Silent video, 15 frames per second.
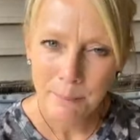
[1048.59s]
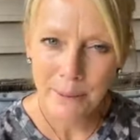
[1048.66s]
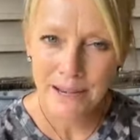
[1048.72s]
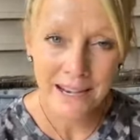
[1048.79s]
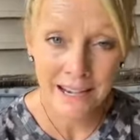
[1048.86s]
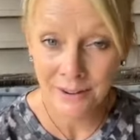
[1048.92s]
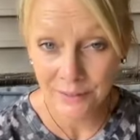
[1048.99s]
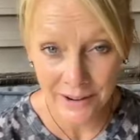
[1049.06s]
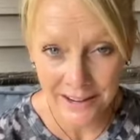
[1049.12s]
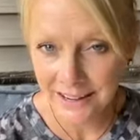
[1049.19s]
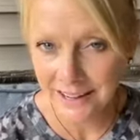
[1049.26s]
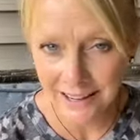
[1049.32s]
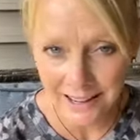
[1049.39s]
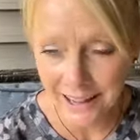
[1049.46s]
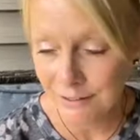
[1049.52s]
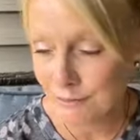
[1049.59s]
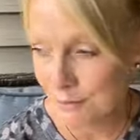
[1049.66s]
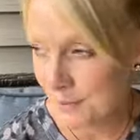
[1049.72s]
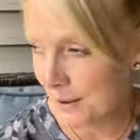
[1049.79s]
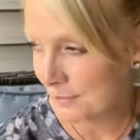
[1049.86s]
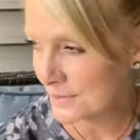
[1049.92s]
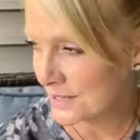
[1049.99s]
But anyway, it came
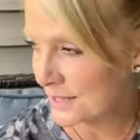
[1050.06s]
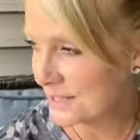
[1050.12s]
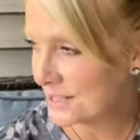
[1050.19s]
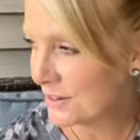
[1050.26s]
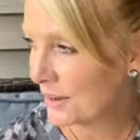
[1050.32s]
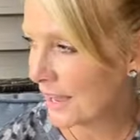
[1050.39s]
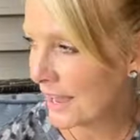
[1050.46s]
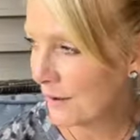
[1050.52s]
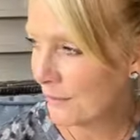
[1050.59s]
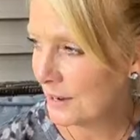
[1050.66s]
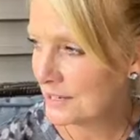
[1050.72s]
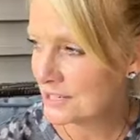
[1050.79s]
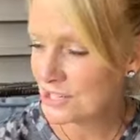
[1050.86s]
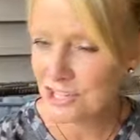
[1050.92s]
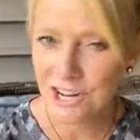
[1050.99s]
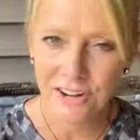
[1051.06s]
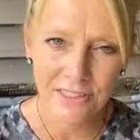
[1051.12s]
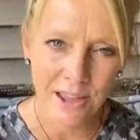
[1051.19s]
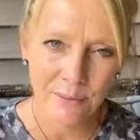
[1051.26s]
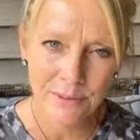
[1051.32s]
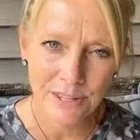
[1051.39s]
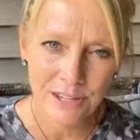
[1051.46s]
from Amazon, so I can't wait to share
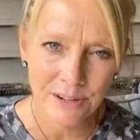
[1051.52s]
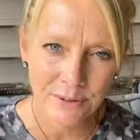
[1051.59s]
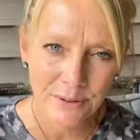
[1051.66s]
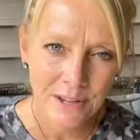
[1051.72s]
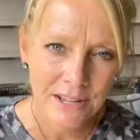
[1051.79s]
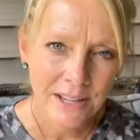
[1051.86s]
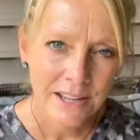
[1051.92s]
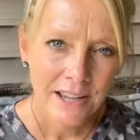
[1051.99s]
that with you.